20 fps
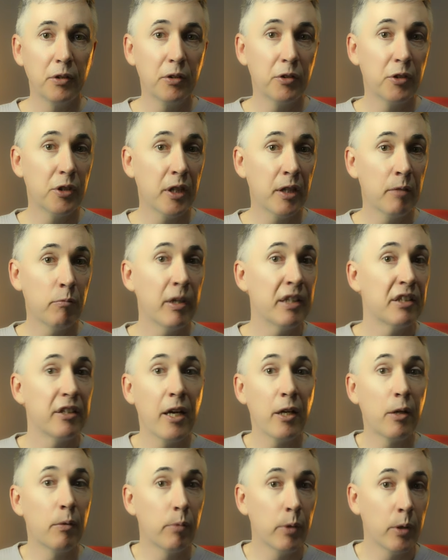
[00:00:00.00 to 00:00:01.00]
she can rent
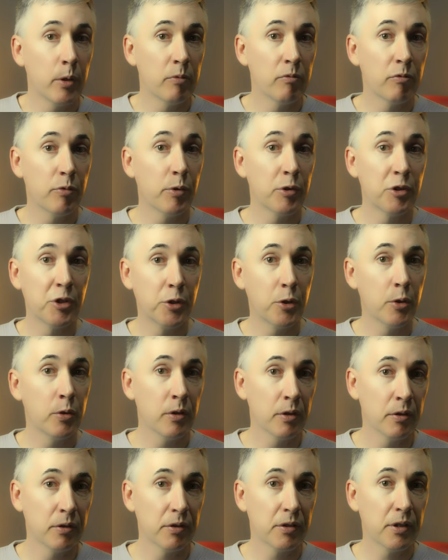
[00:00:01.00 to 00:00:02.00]
out a room for a
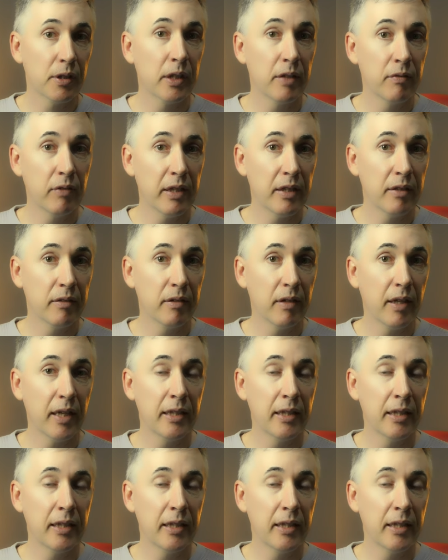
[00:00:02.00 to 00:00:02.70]
student to live in,